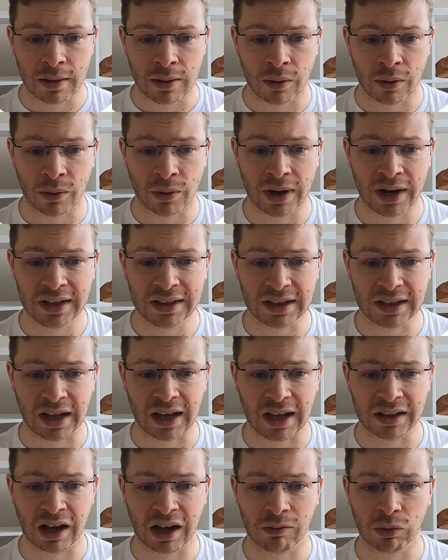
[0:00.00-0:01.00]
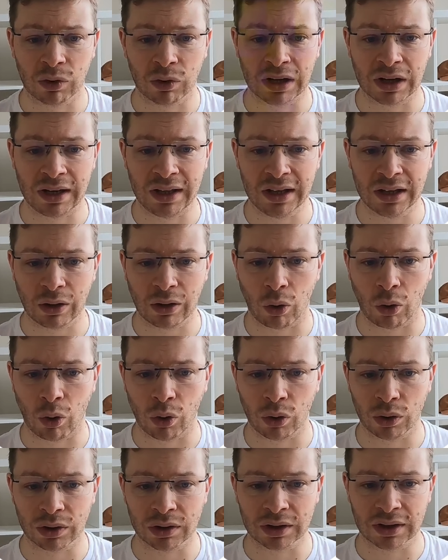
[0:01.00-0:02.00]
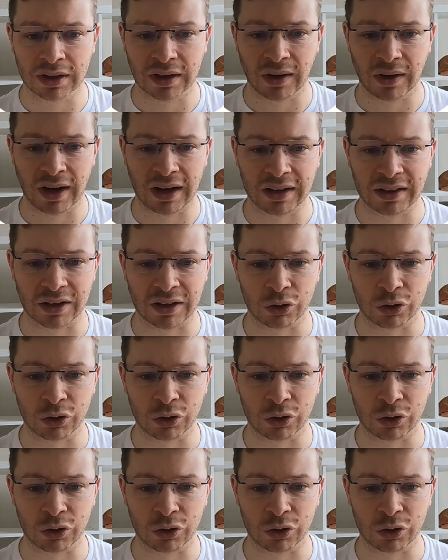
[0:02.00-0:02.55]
All right, and I will click on create a